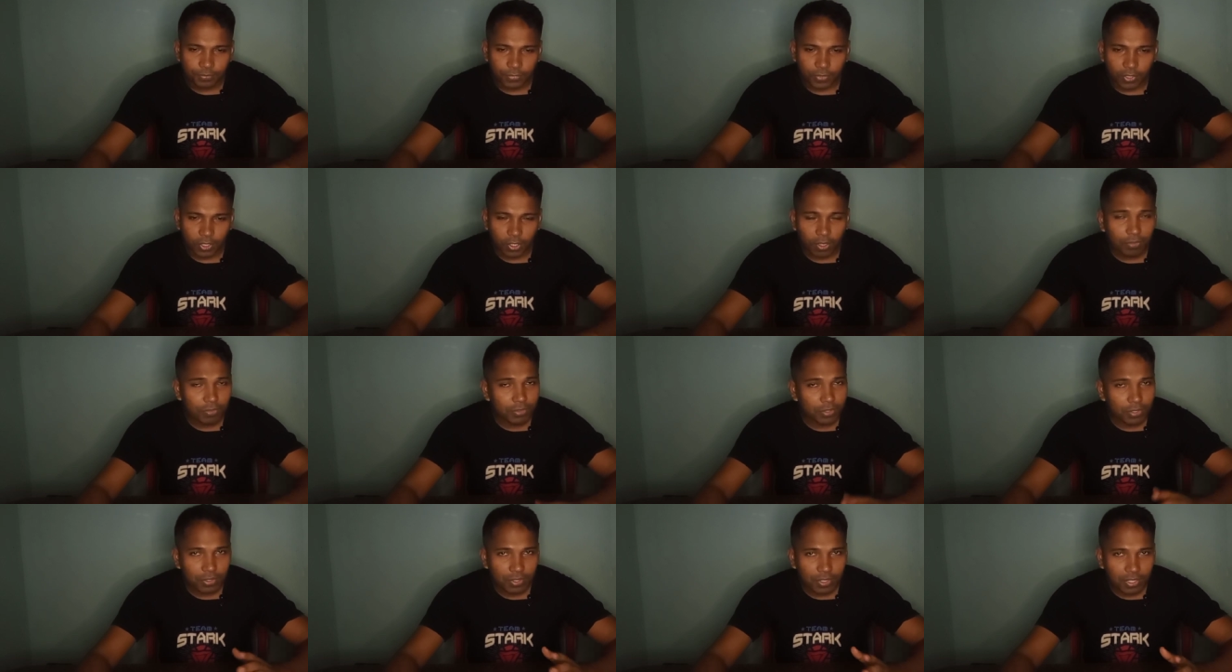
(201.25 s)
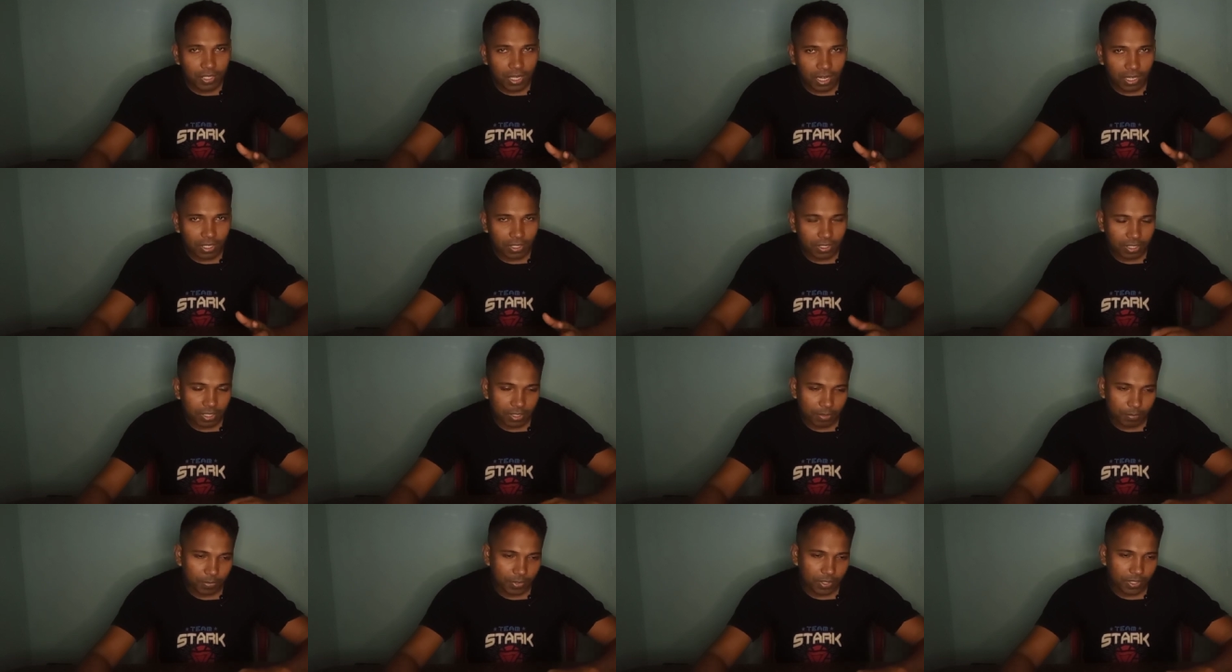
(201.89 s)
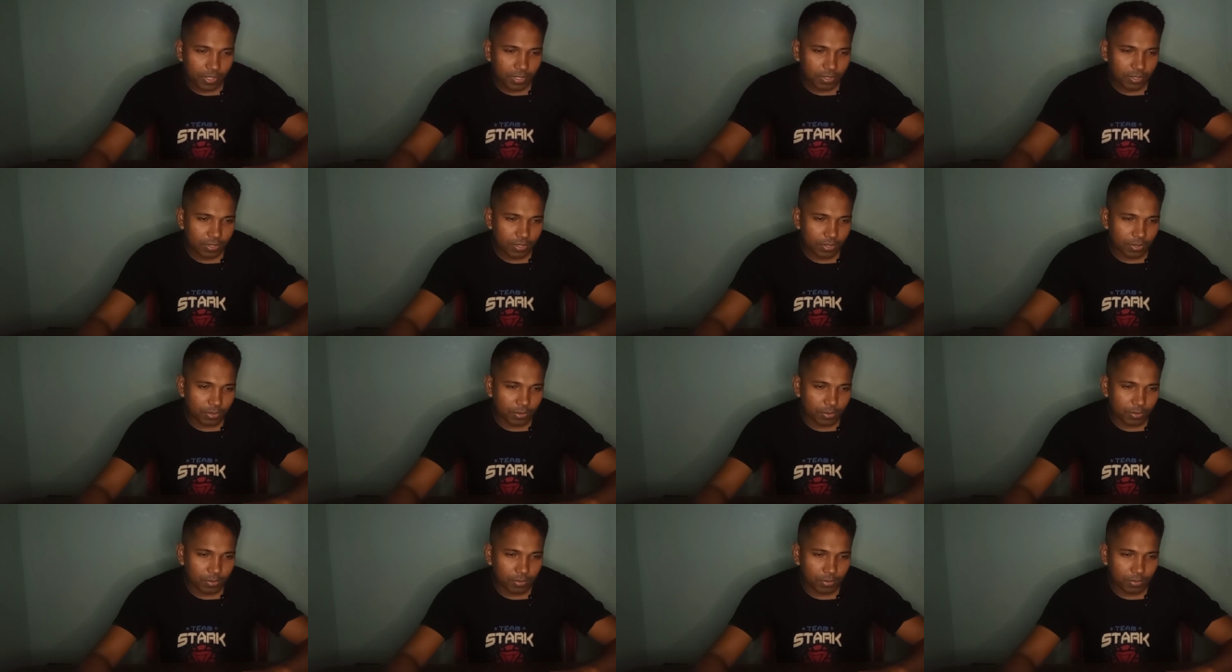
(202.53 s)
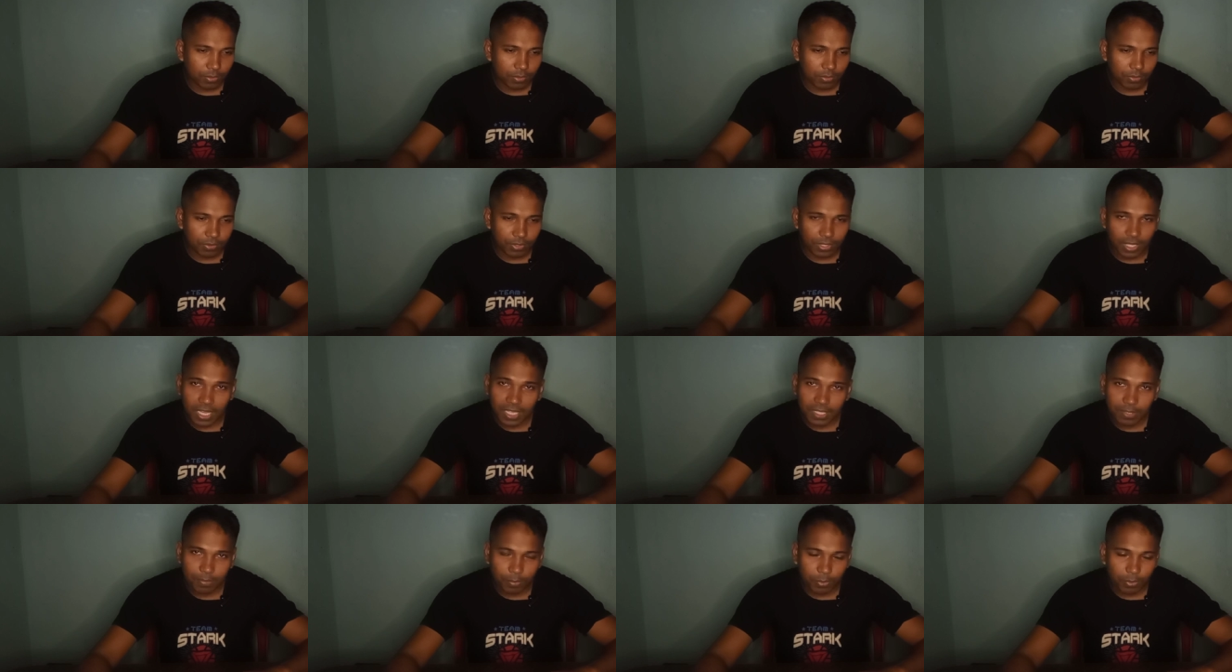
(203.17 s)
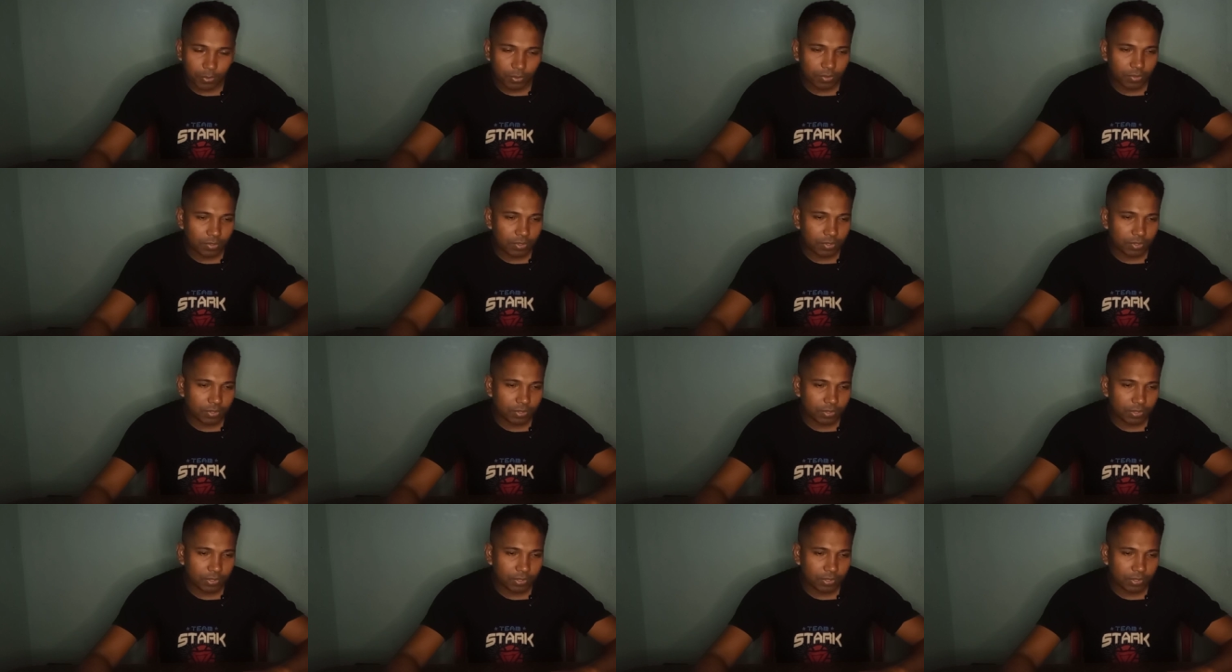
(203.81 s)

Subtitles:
The options are coming. So dashboard,